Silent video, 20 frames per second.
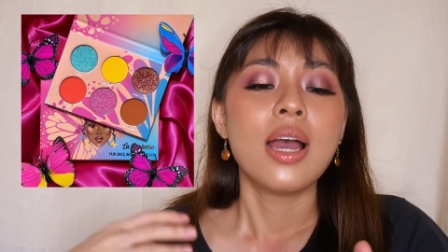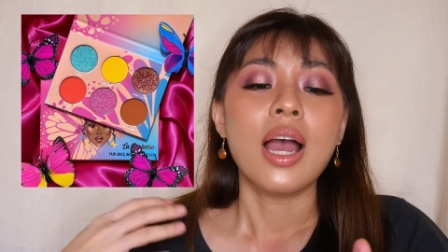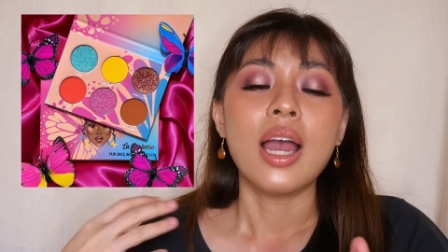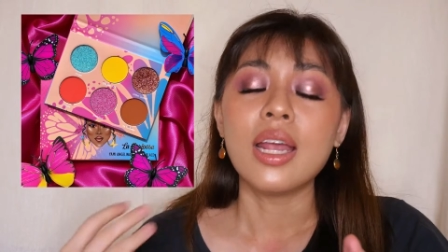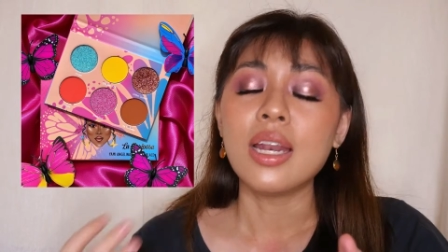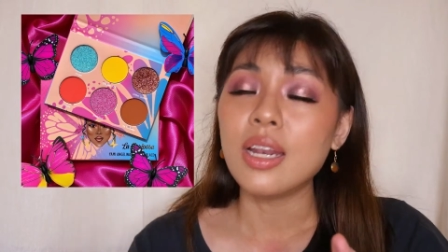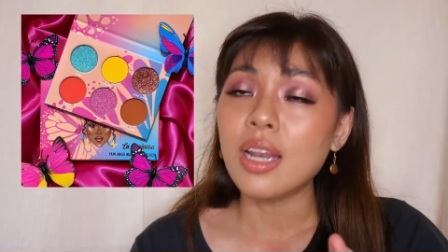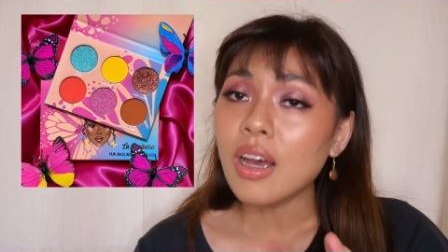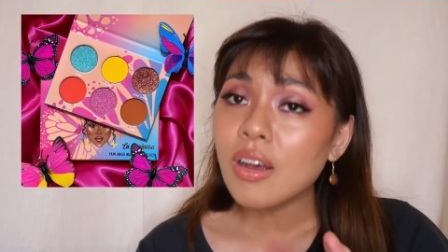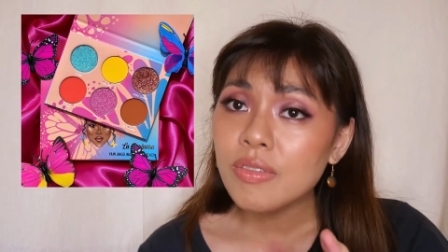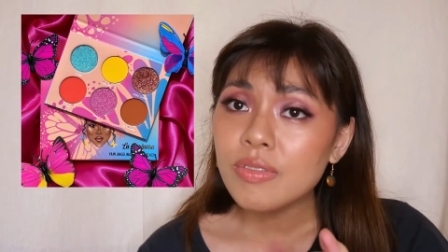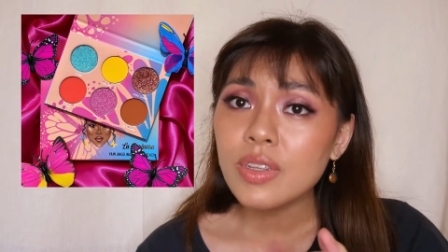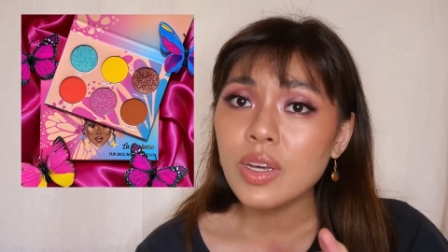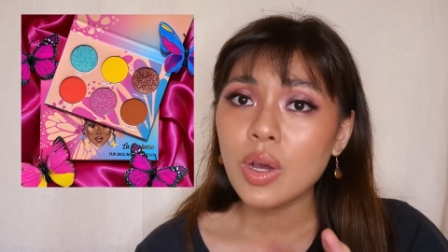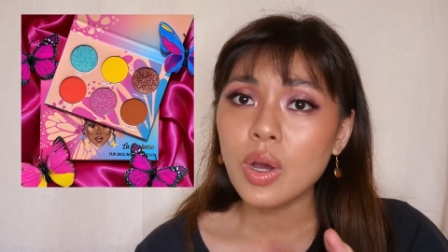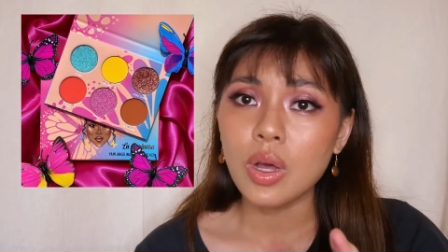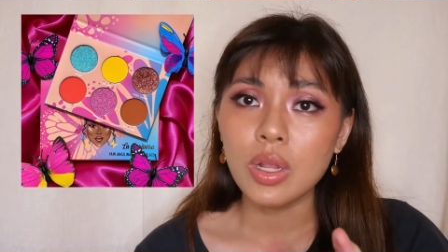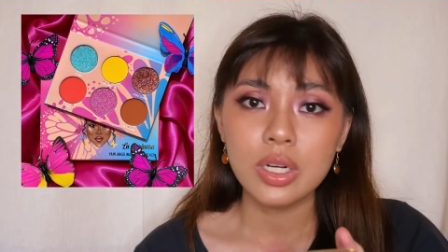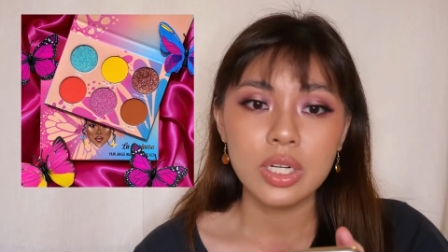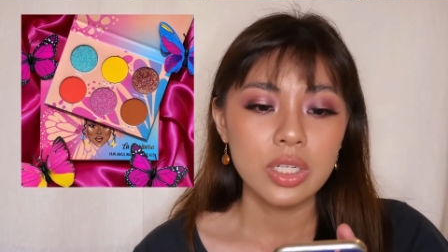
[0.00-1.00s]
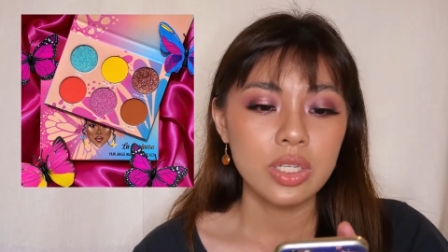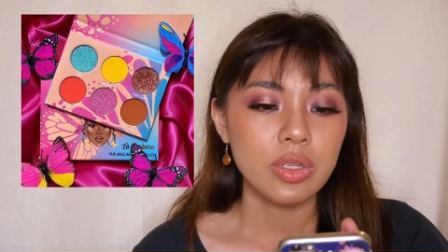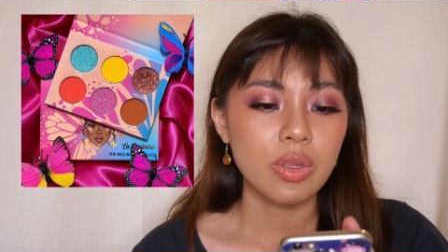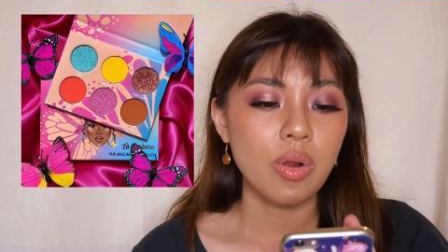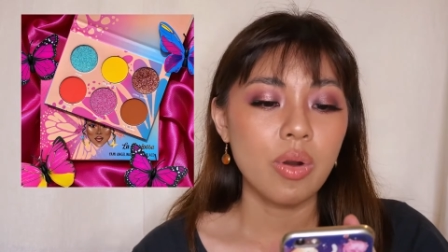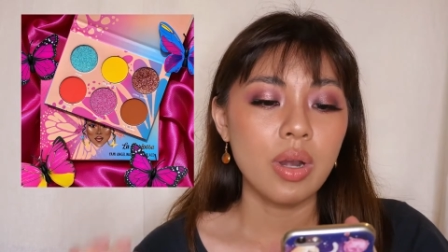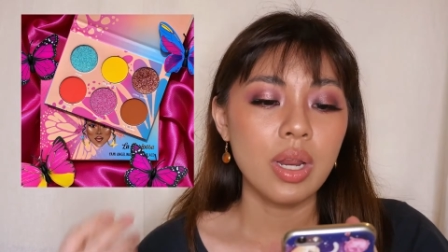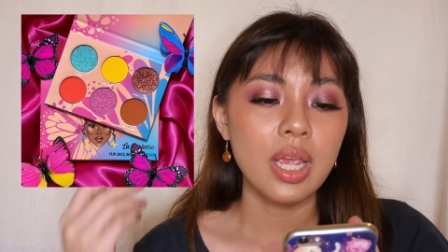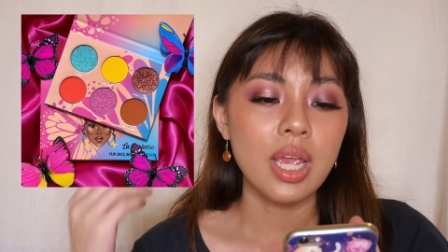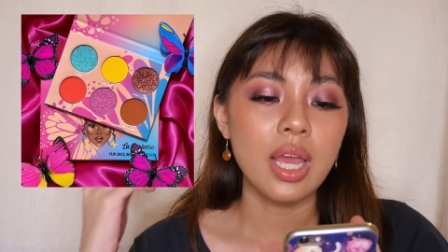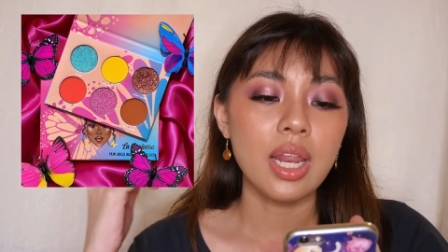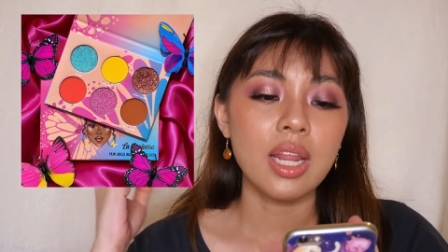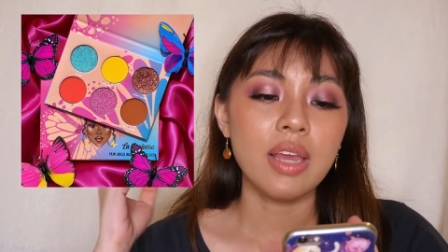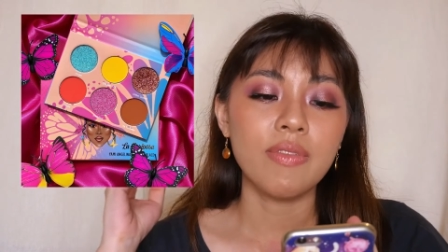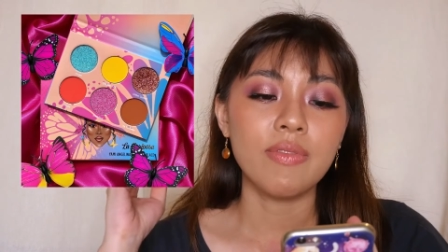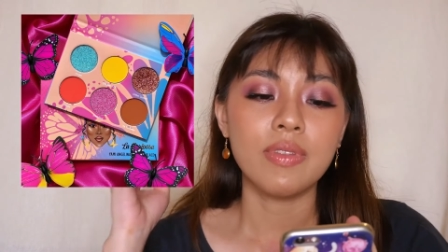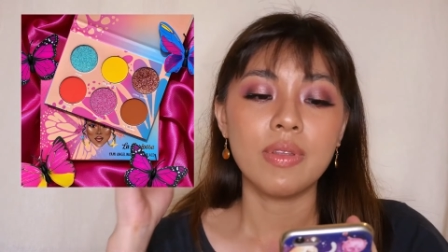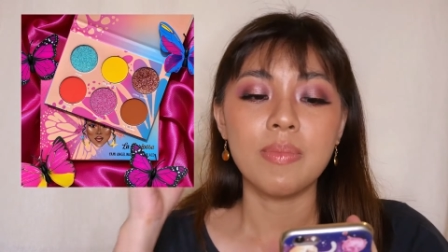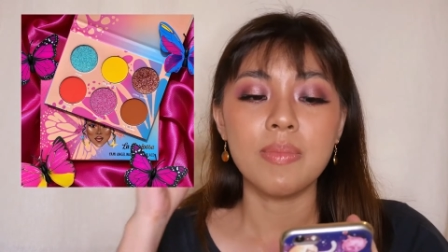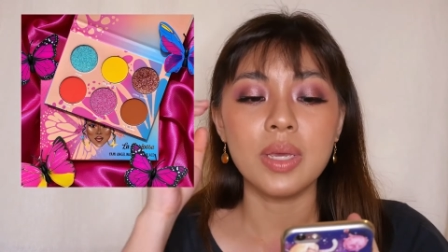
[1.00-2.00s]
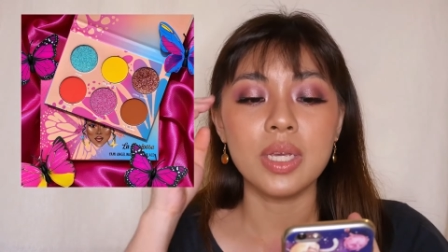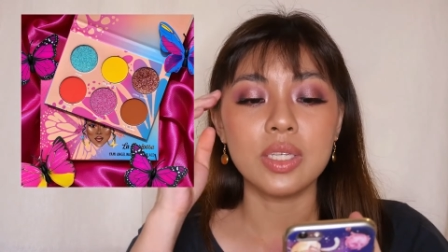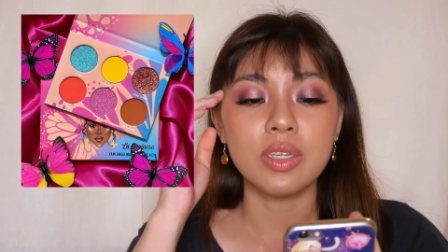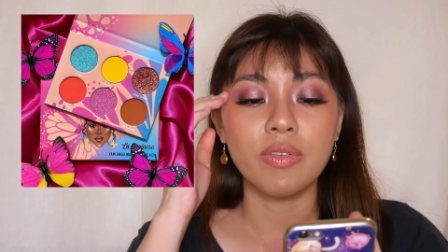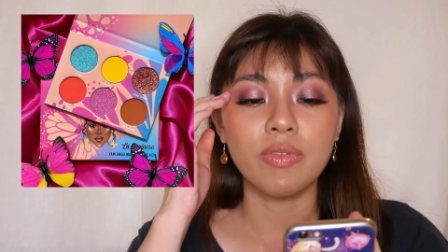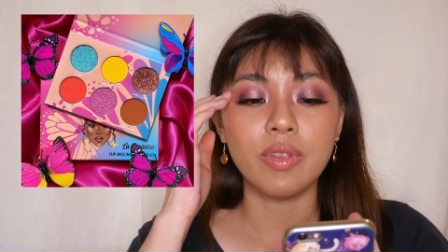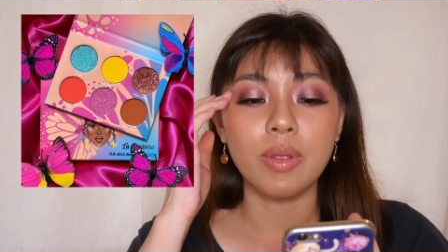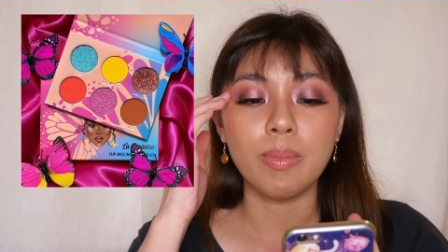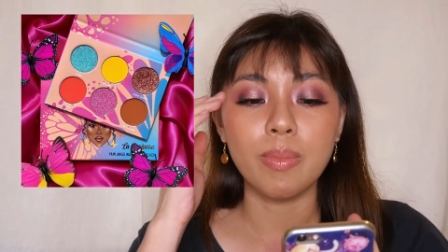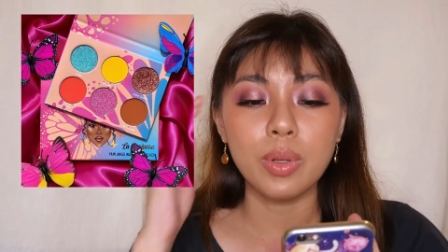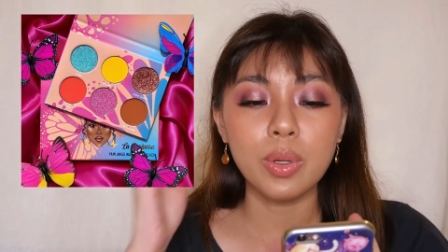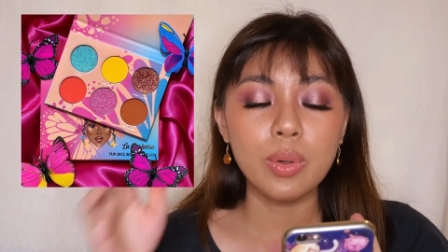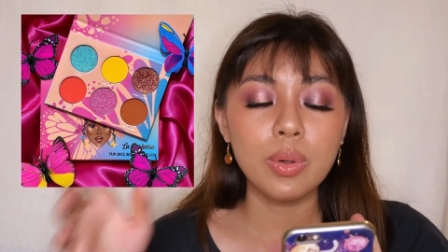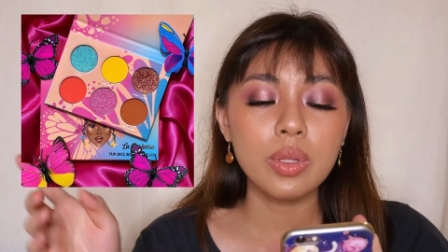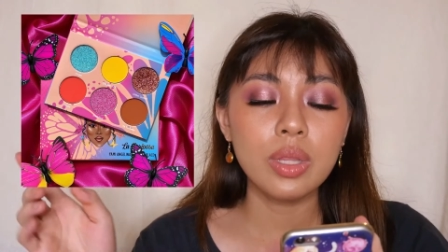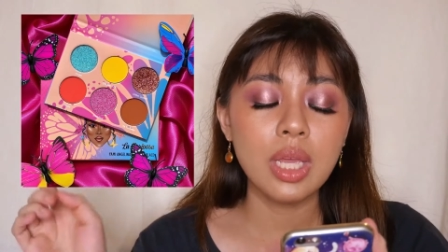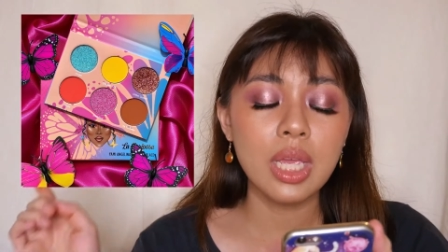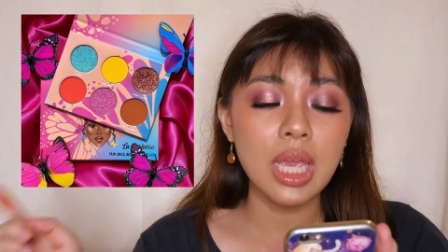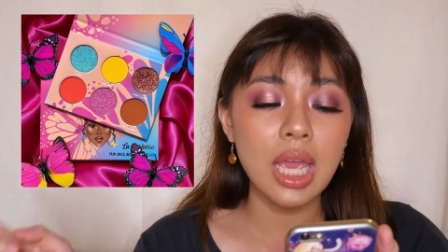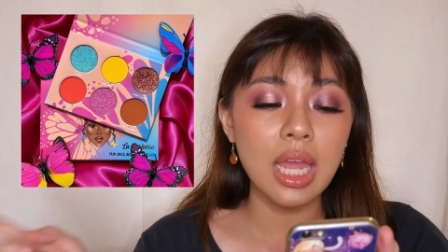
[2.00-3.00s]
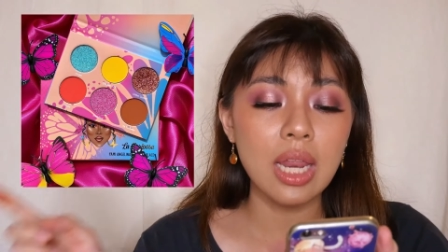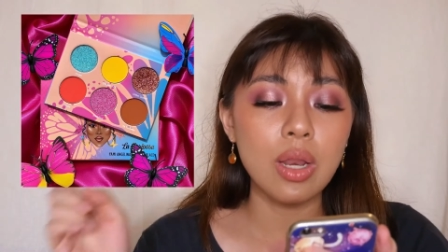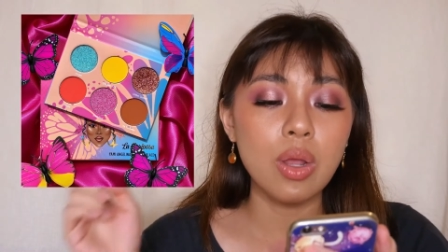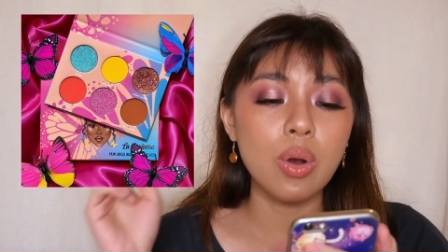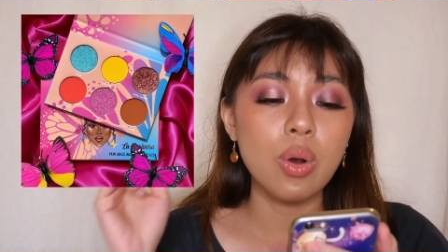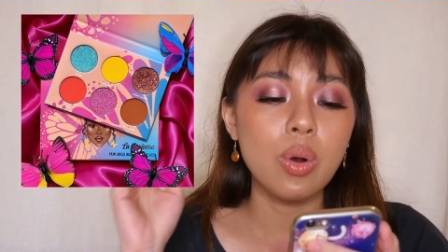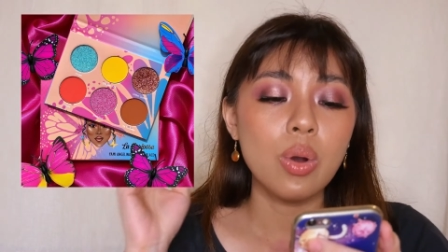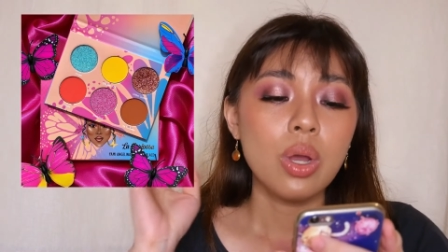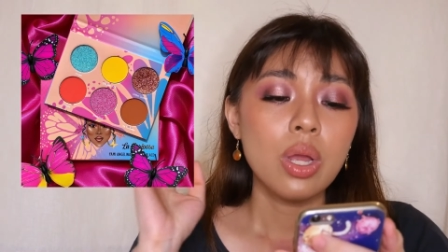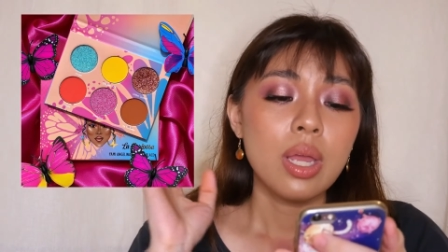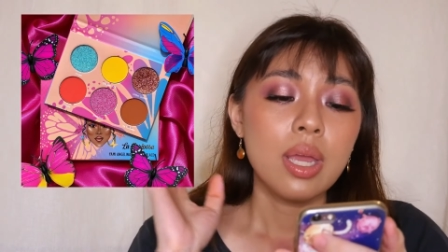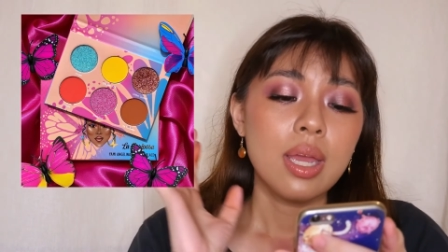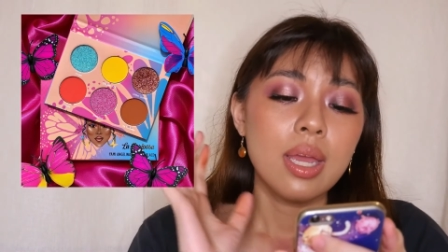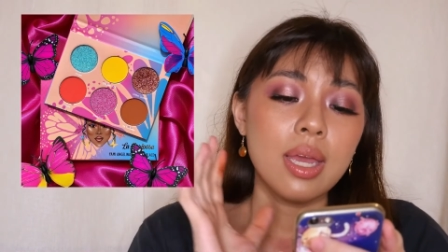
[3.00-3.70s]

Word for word: I love the color story. I love the mix of the blue, the yellow,